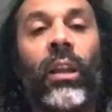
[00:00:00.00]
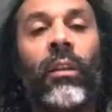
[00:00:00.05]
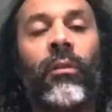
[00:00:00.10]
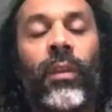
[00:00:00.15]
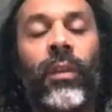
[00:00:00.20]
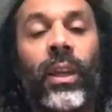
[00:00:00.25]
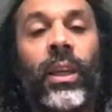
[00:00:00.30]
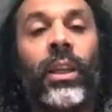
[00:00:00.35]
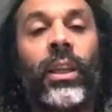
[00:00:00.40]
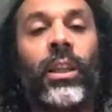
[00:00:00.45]

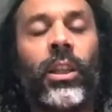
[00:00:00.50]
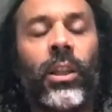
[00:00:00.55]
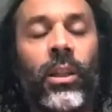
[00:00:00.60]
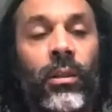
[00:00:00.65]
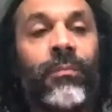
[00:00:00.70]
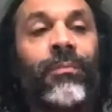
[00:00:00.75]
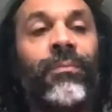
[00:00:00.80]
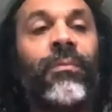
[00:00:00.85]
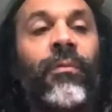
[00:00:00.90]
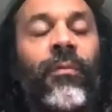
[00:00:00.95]

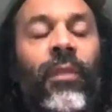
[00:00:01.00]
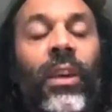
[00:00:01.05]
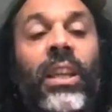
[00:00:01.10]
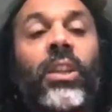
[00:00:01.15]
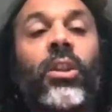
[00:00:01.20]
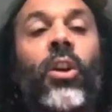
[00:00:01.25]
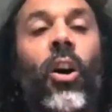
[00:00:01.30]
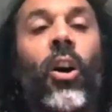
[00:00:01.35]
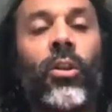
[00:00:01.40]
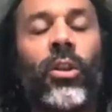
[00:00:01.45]
these
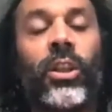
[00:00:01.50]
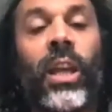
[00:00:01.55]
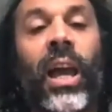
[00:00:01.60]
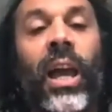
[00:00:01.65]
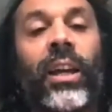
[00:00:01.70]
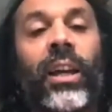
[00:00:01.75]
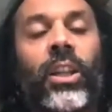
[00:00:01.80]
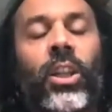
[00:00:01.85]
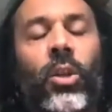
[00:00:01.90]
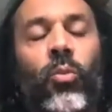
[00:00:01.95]

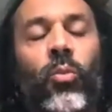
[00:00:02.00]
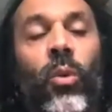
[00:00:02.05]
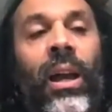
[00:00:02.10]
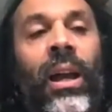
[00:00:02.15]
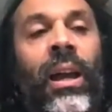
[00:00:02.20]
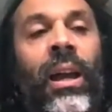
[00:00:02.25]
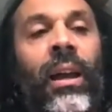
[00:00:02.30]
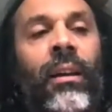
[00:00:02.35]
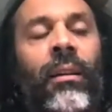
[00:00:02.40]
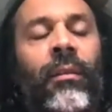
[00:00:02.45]
contexts
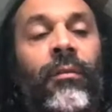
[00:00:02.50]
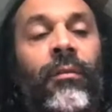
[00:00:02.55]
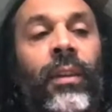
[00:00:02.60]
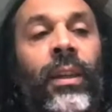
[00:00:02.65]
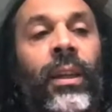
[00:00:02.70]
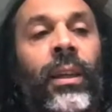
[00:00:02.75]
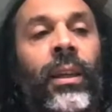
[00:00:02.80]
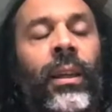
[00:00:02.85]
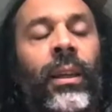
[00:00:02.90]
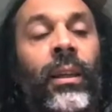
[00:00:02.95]
where
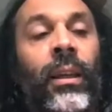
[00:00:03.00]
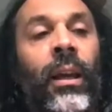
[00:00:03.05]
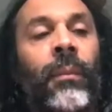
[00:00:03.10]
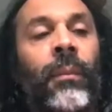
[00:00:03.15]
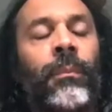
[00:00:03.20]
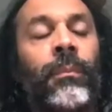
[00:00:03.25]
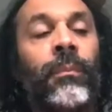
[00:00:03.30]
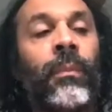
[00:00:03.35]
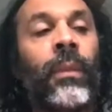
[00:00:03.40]
the